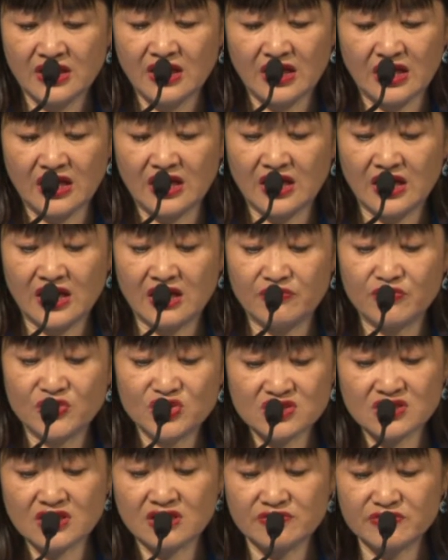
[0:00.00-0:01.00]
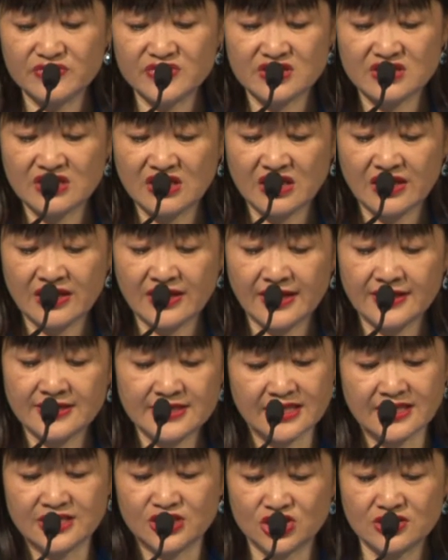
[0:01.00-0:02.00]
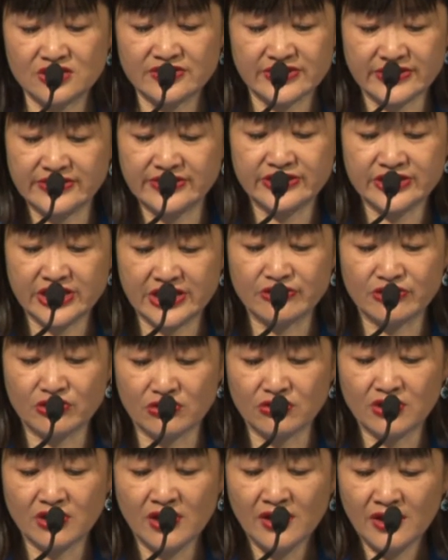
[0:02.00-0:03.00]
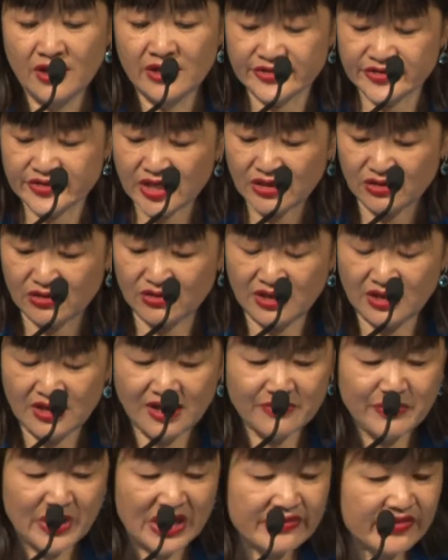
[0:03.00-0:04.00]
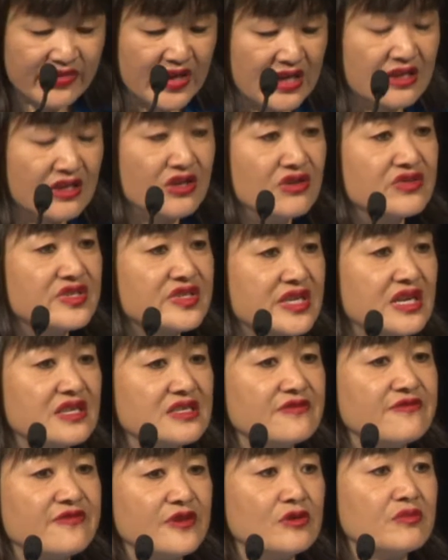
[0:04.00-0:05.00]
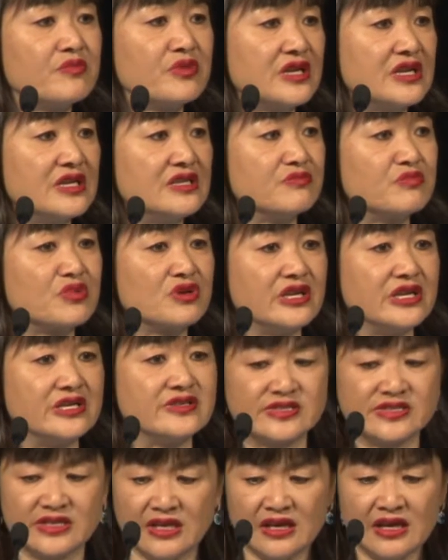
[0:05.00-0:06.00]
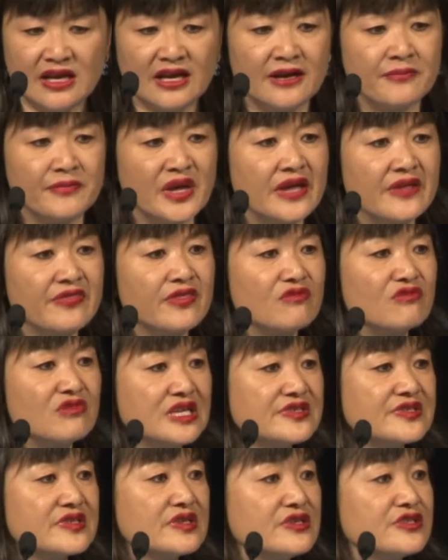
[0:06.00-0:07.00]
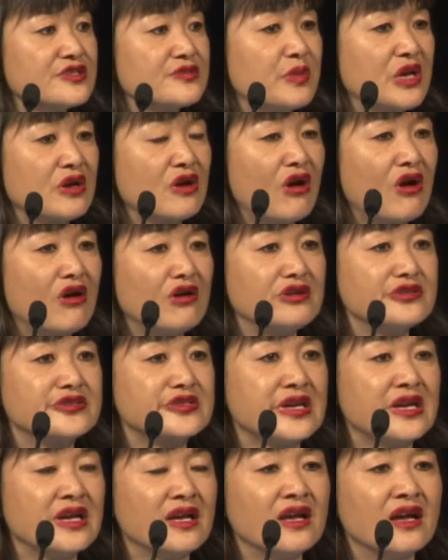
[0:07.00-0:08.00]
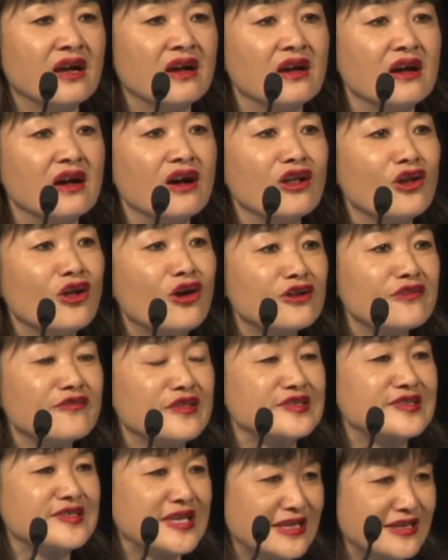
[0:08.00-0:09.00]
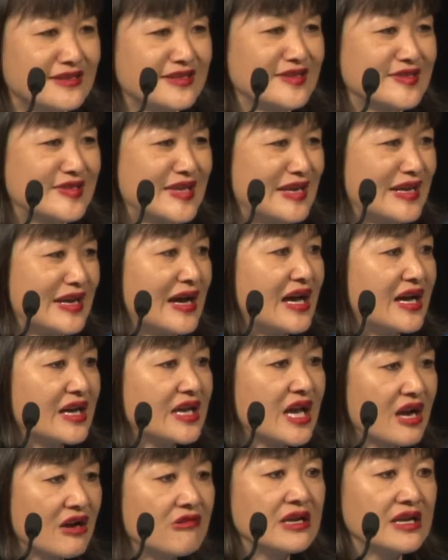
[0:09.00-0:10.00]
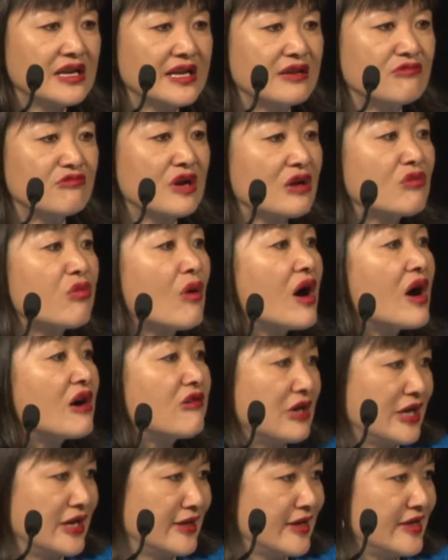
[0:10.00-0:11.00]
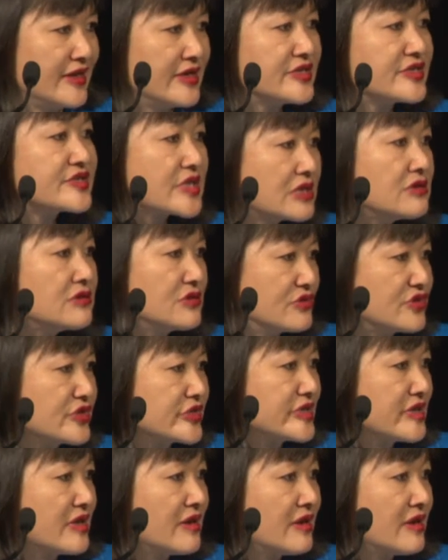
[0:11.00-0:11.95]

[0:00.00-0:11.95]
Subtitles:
Muslims and Asians in general. So about then you start to feel pretty depressed. And the reason is because a lot of the sectors that are currently requiring skills